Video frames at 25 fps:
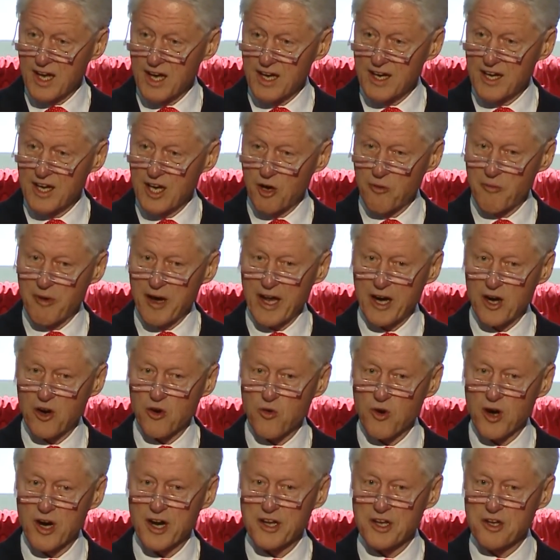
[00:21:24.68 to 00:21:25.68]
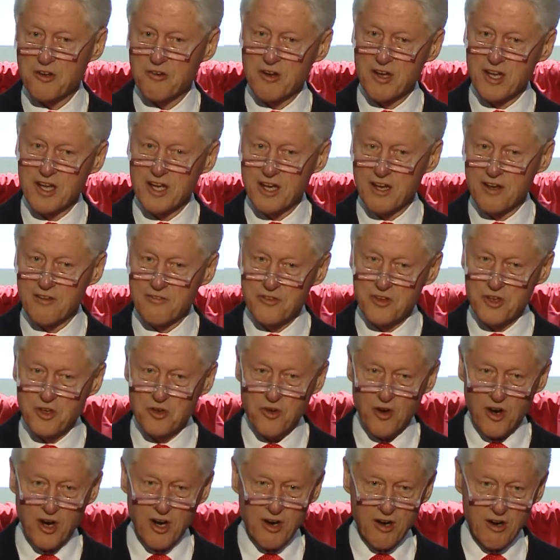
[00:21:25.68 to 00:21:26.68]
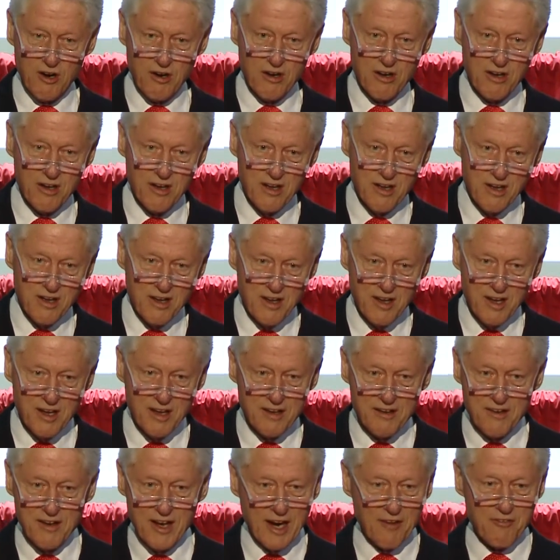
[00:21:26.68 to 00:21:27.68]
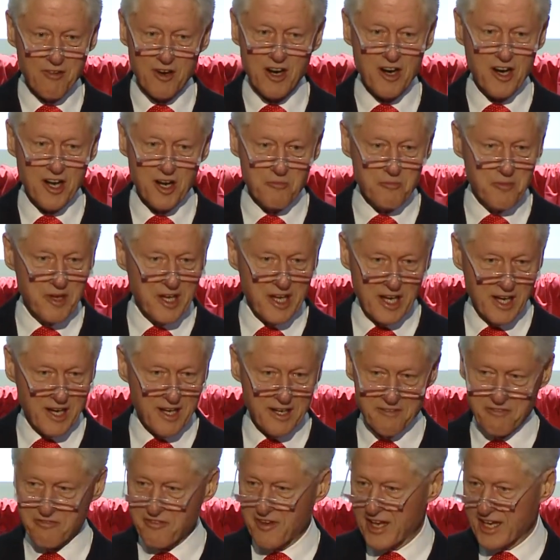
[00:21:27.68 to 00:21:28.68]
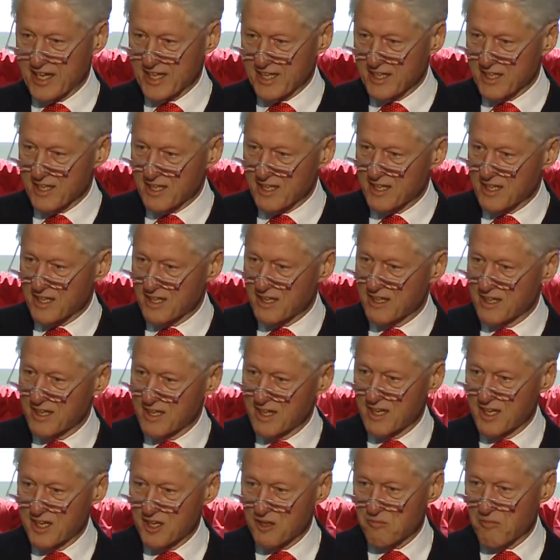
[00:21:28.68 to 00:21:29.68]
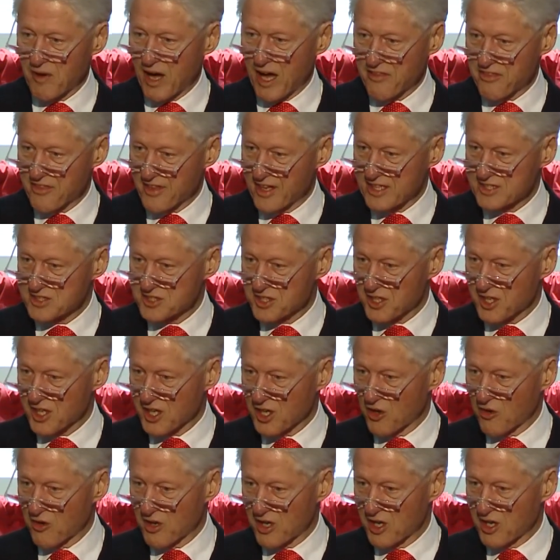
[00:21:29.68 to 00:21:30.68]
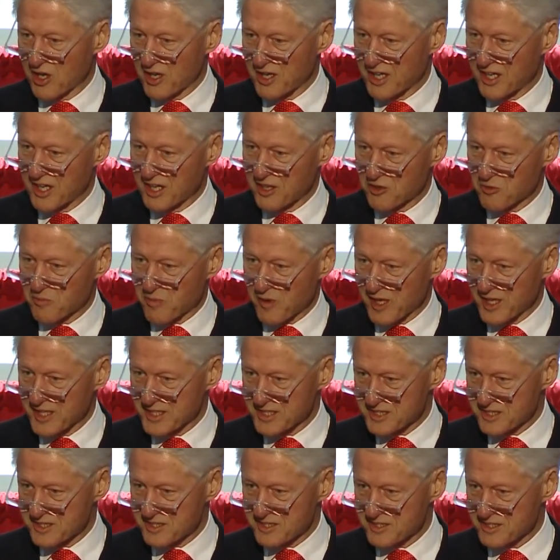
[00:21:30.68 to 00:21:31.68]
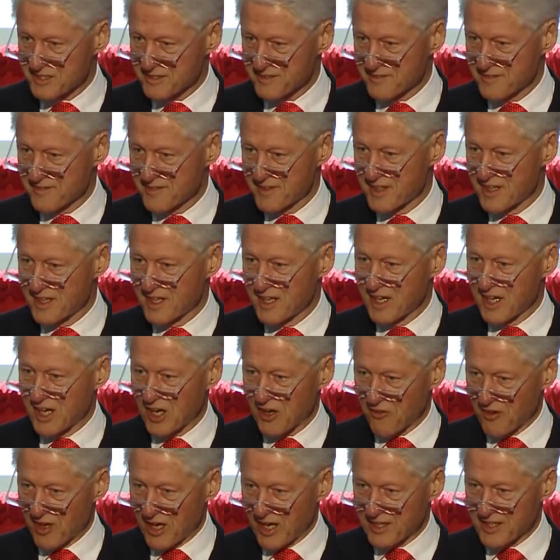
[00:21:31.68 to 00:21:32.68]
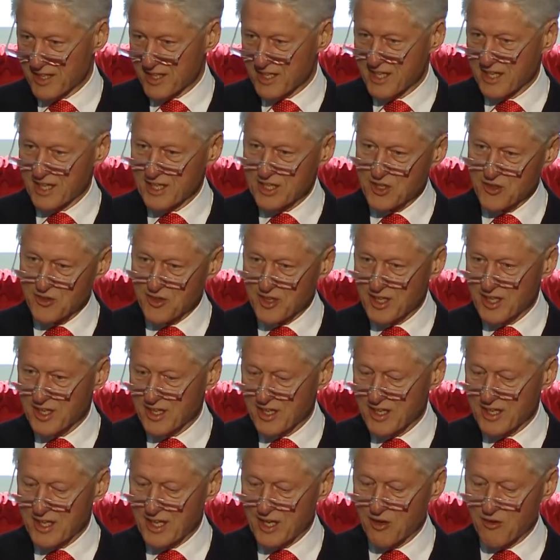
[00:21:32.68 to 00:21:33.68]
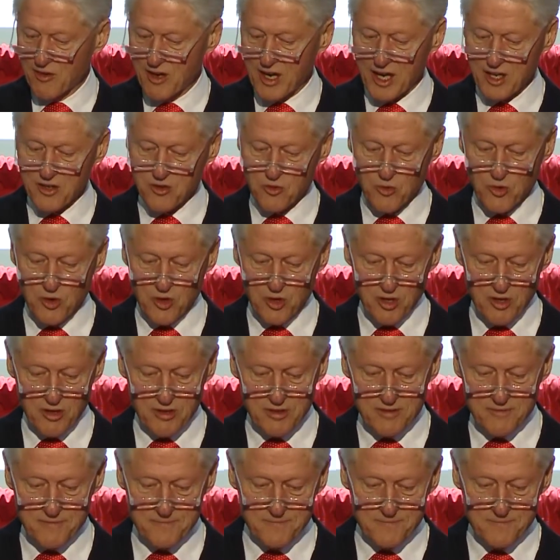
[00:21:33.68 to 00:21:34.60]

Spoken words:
No matter where you live, you are never going to be unaffected by things that are going on in other places around the country and around the world.